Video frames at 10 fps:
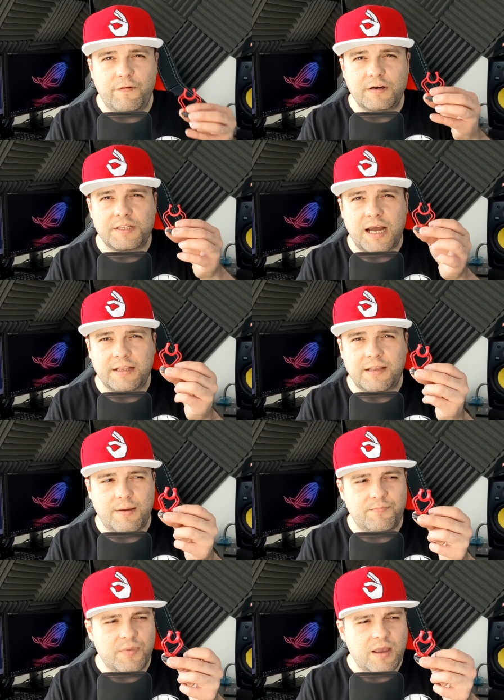first
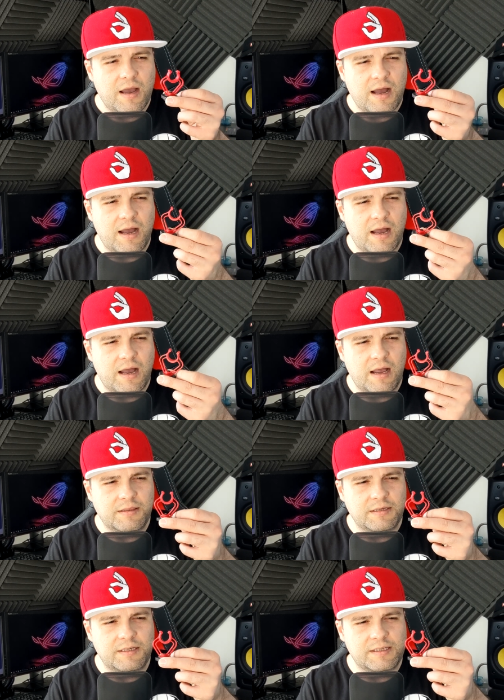item,
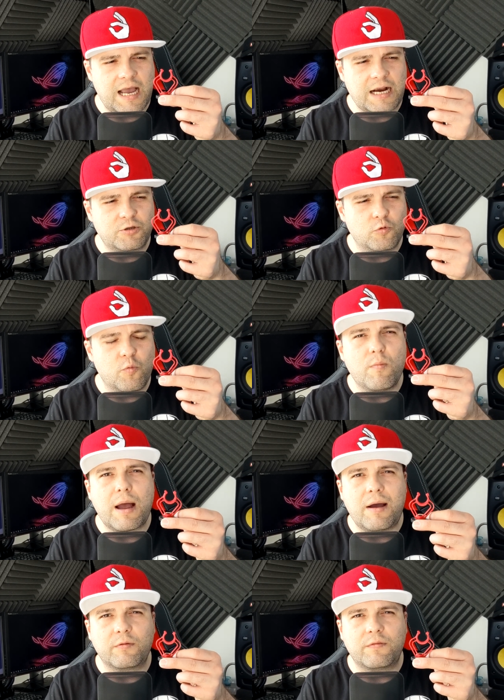uh, this is the actual
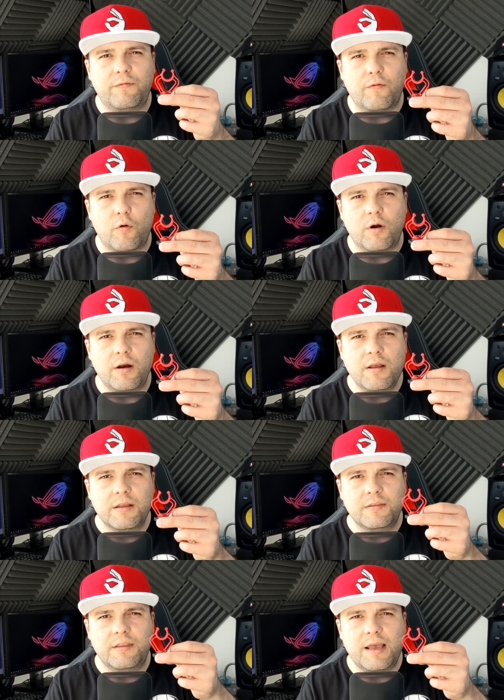mount for
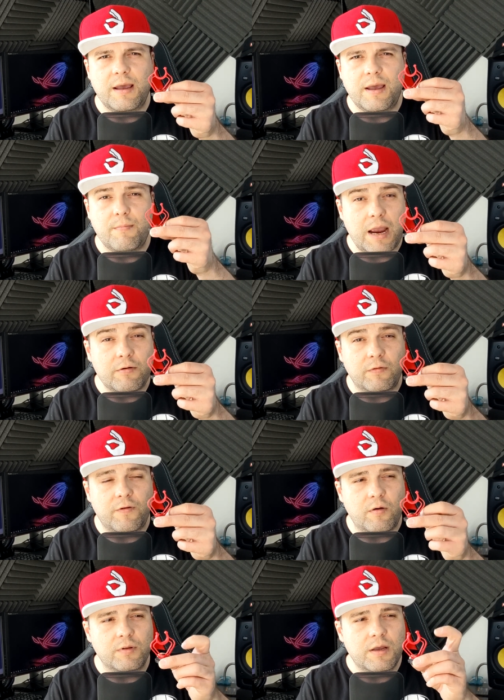the
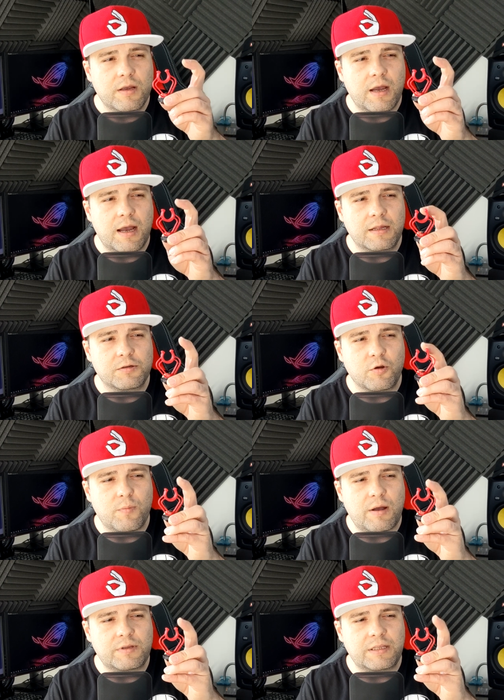microphone uh, so
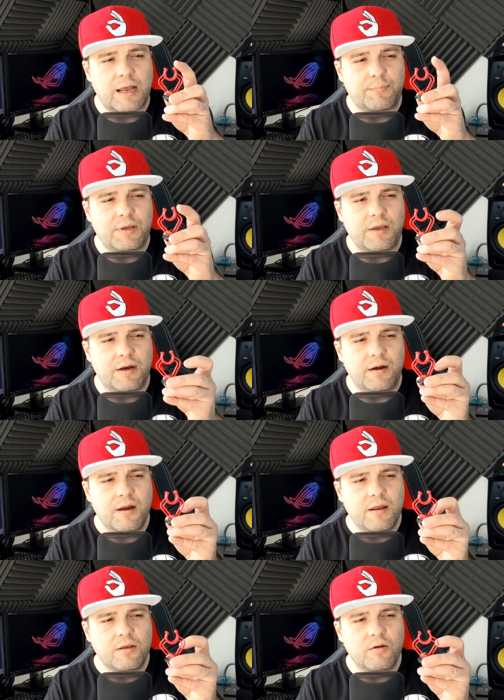you mount it up
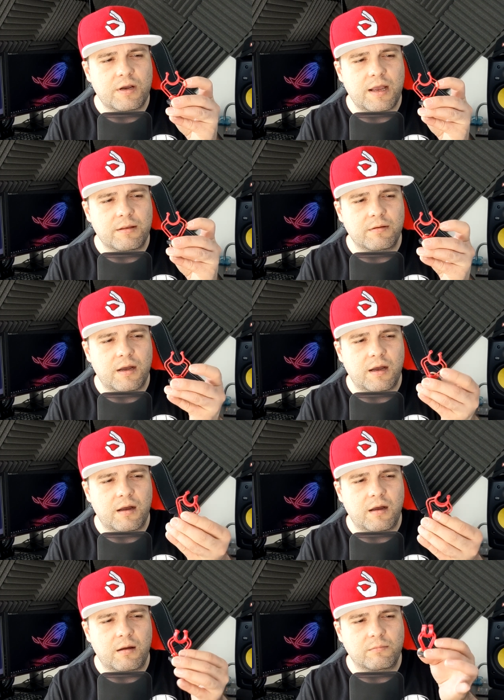here, you can,
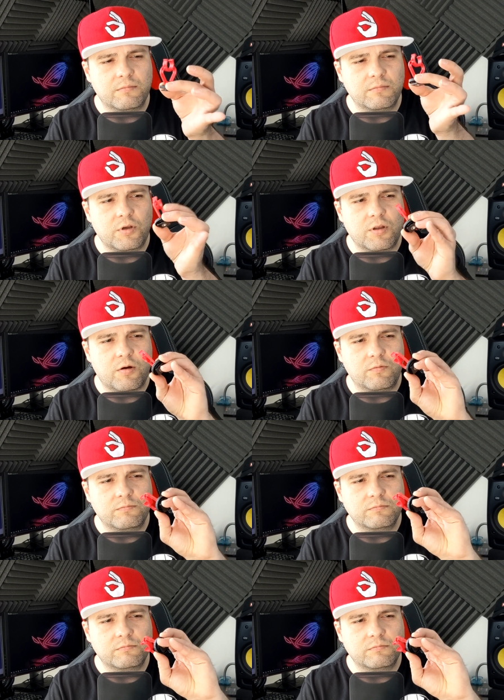um, you know,